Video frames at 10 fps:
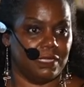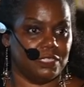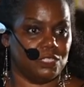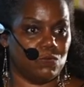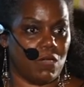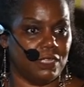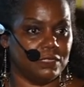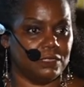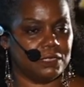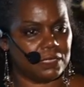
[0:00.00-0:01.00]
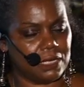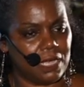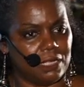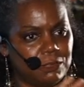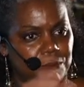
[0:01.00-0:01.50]
swats,
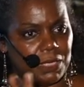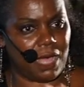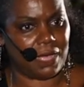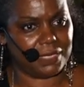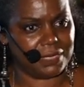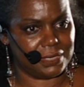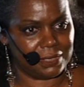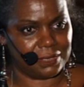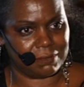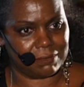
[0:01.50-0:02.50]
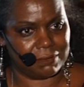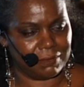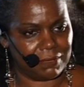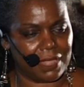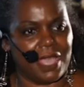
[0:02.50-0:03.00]
color blocks,
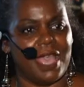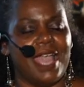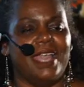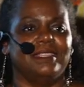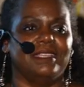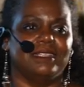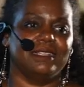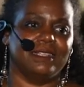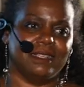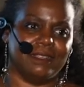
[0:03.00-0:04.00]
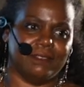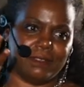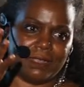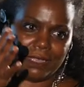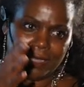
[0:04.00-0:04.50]
and then
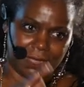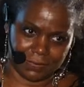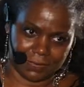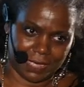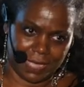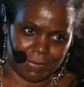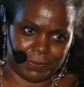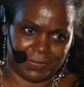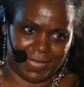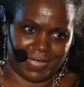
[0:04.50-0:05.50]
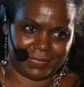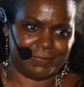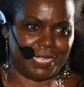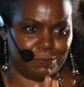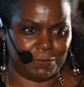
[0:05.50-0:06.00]
color copy that.
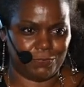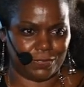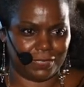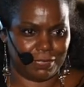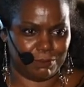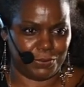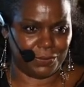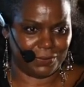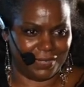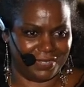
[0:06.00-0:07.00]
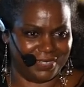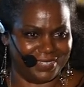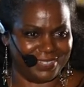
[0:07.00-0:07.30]
That's before the computer,